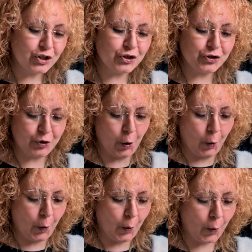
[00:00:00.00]

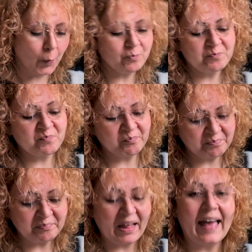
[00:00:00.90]
So
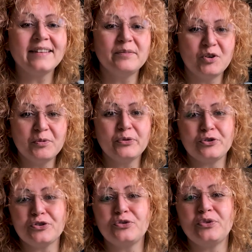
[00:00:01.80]
at the moment,
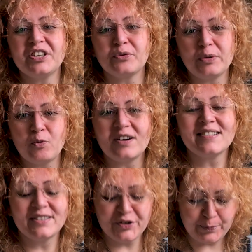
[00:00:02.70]
we're just doing the
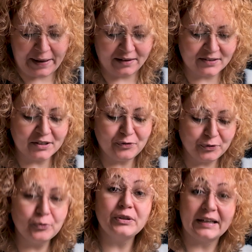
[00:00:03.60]
grimoires and the spells. If
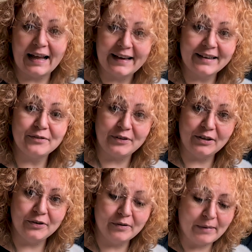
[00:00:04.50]
you would like a
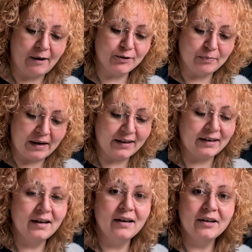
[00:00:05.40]
video about
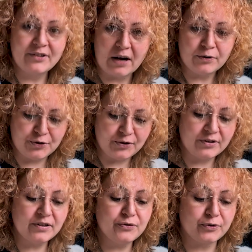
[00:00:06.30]
my tarot
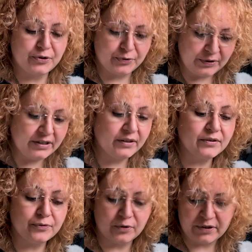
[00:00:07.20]
journals for the
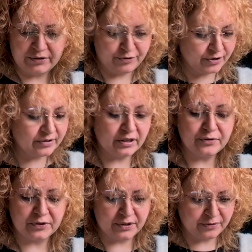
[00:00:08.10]
readings, for the
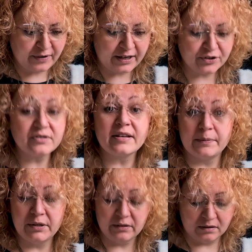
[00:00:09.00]
journaling, for the reflections,
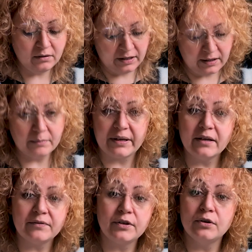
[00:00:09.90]
let me know, and I'll
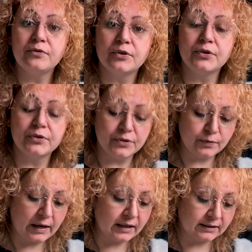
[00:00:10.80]
make a video those
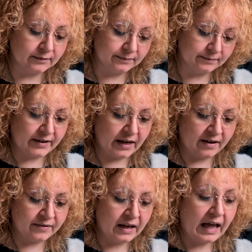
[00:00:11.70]
as well. Because I
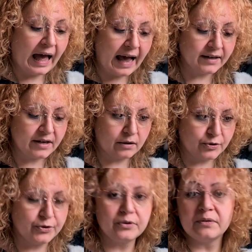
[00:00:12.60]
have a
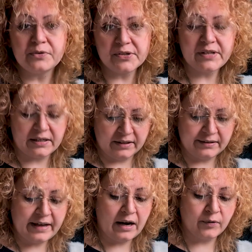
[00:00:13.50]
tarot journal for
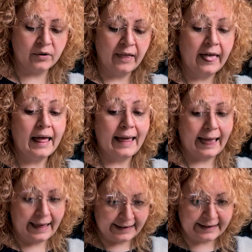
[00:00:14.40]
studying tarot,
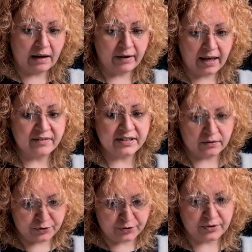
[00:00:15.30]
and now I have a
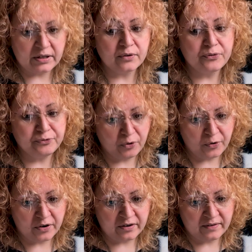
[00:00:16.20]
tarot journal
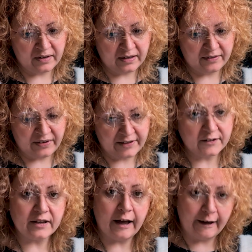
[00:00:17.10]
for
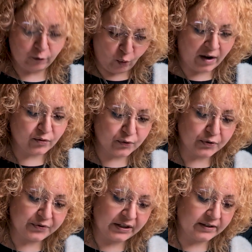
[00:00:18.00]
Vesta and one
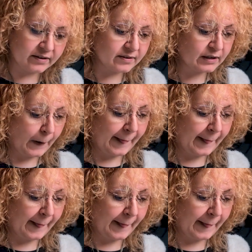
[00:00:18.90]
for Venus.